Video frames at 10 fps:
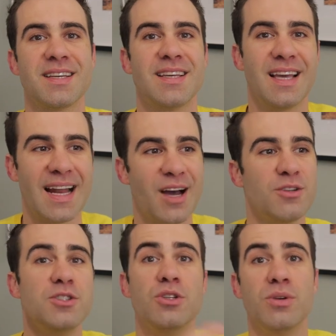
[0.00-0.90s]
get out,
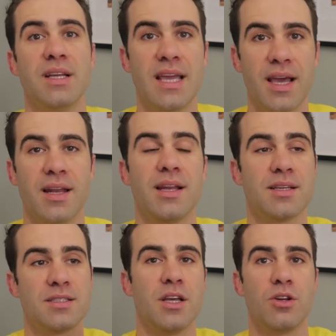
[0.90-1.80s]
and do it again, and
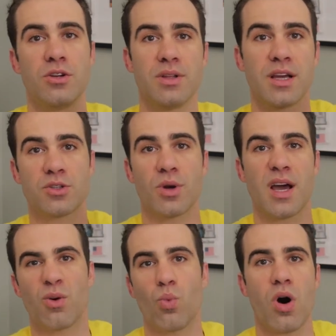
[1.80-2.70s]
continue to do that. So it
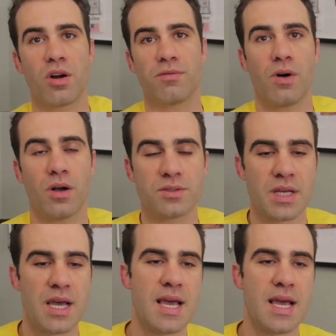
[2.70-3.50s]
kind of waterfalls.